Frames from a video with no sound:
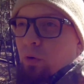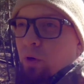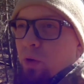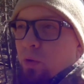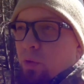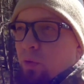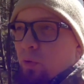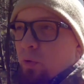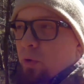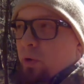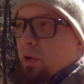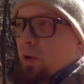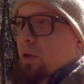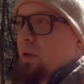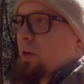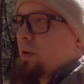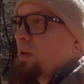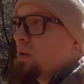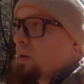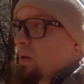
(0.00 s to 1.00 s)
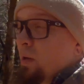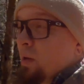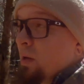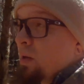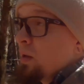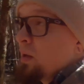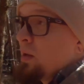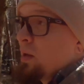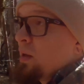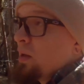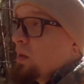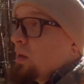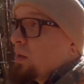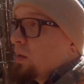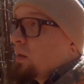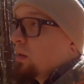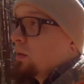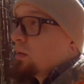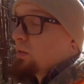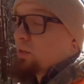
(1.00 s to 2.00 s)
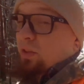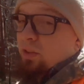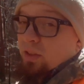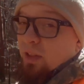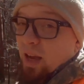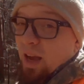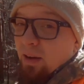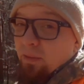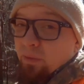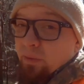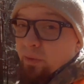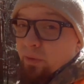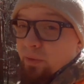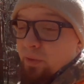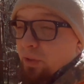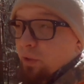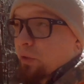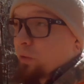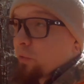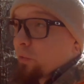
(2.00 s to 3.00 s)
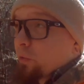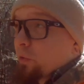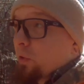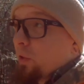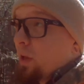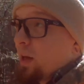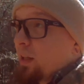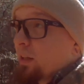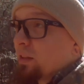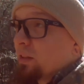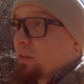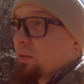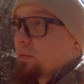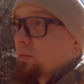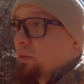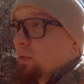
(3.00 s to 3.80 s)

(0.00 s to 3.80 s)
run through it since I've lived here for the last